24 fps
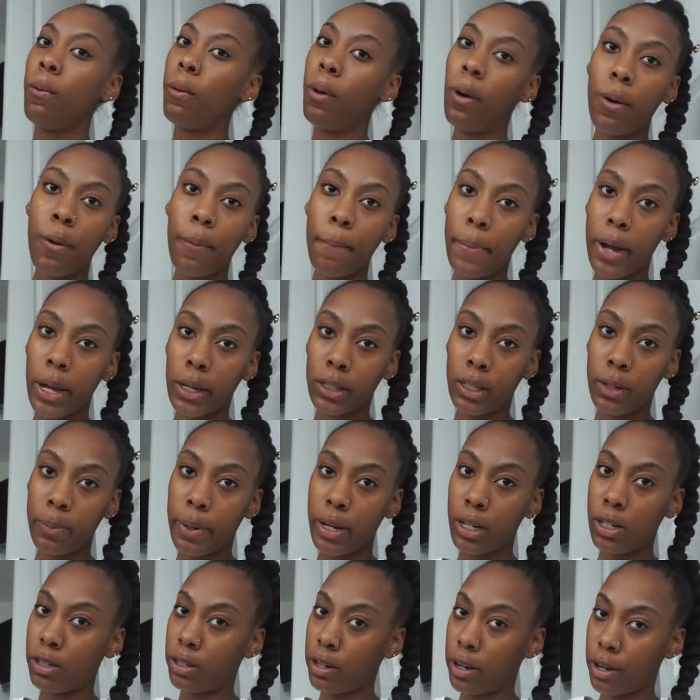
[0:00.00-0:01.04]
Welcome back to
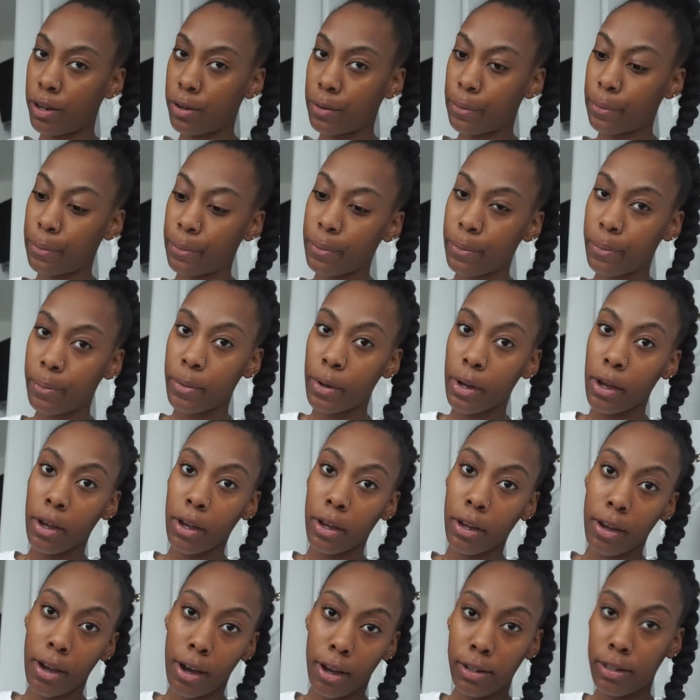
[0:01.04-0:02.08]
my channel.
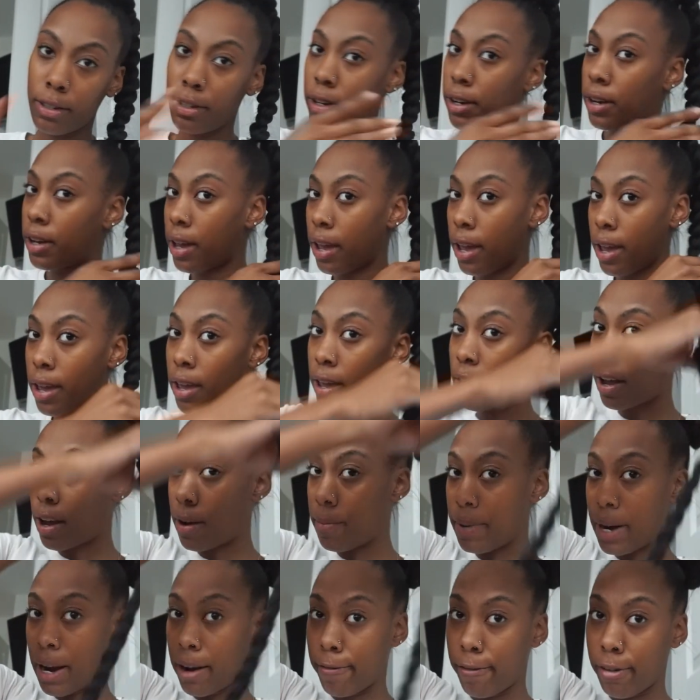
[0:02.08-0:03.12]
Y'all see the hair,
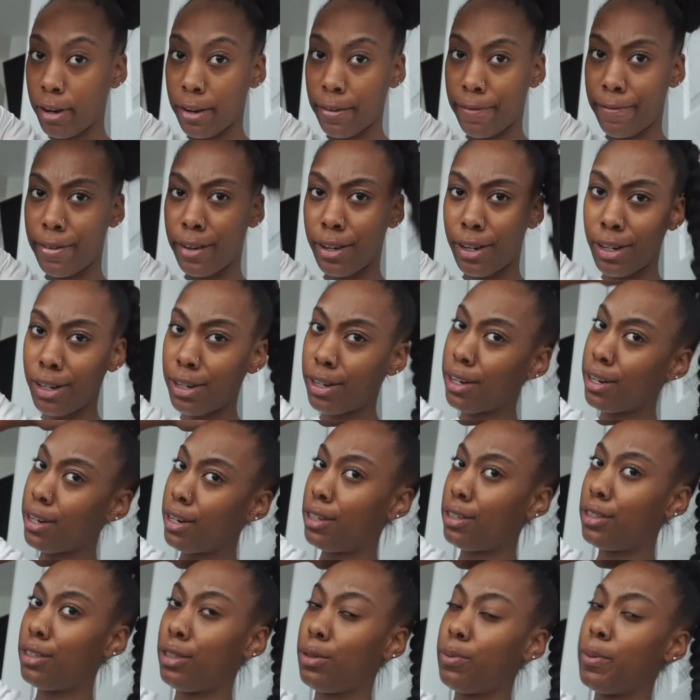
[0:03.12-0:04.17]
I'm not really feeling it.
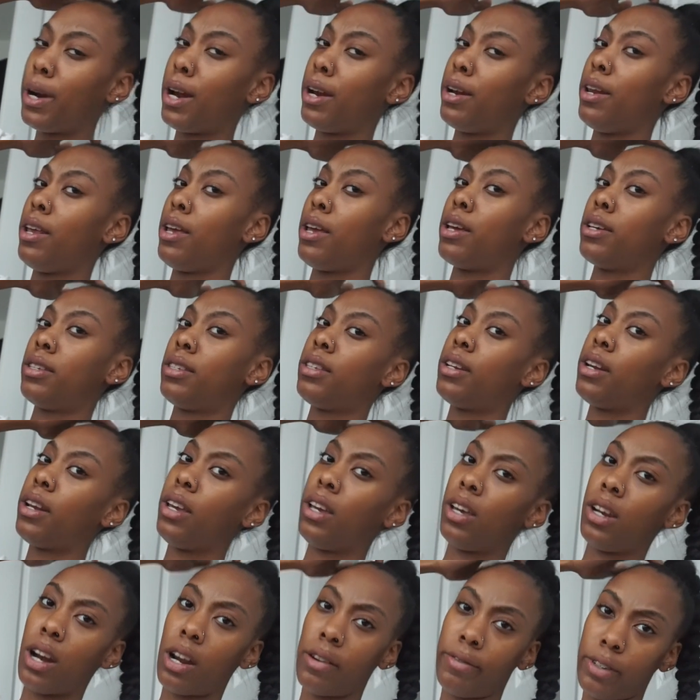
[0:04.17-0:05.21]
This is what I did
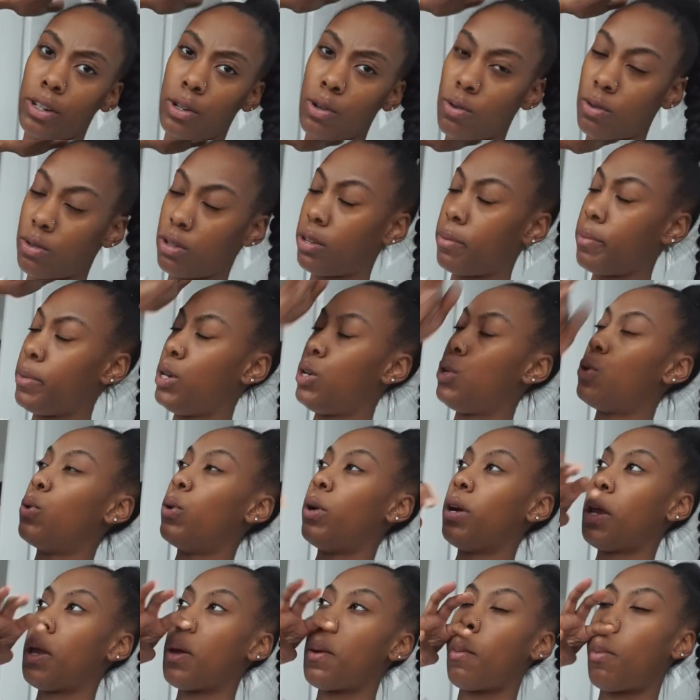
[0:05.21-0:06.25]
yesterday and I recorded me
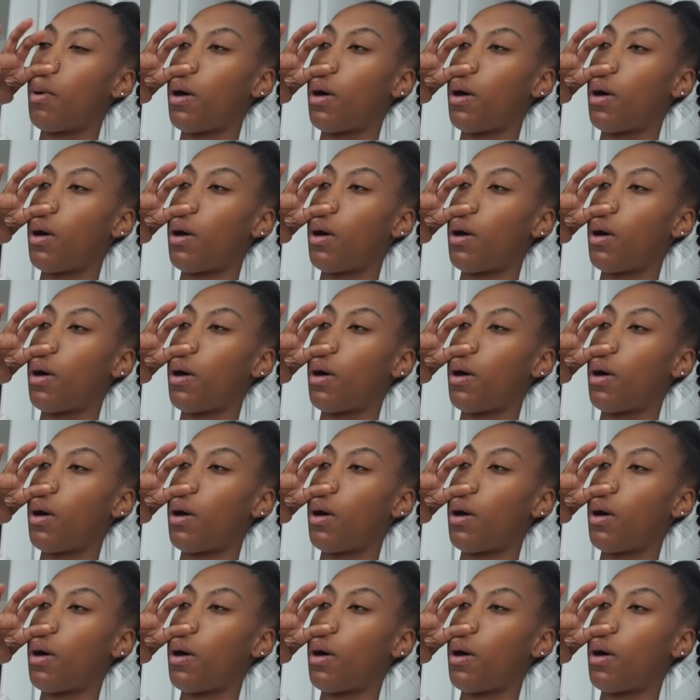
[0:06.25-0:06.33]
doing it.